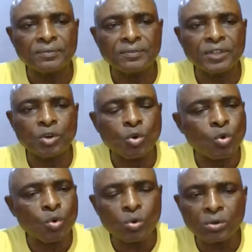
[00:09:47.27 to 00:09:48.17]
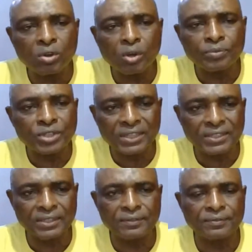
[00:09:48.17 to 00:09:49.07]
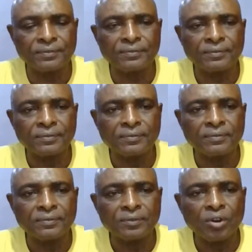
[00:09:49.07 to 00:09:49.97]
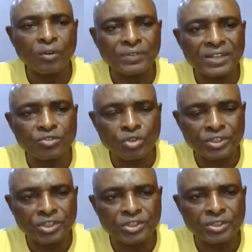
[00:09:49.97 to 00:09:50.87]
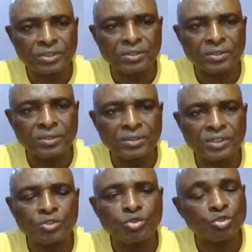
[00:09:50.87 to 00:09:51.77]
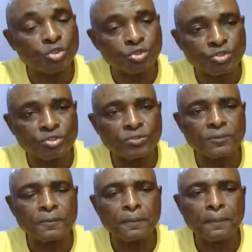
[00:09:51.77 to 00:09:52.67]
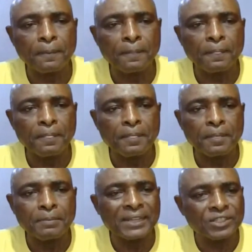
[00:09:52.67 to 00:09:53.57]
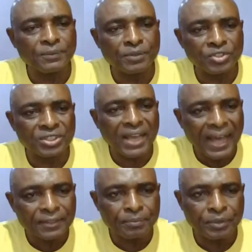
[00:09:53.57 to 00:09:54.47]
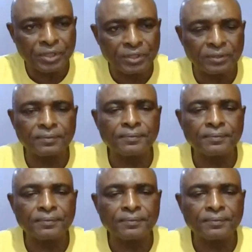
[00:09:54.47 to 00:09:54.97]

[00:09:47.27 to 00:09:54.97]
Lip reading: the whole objective of that strategy introduced by TBC admin.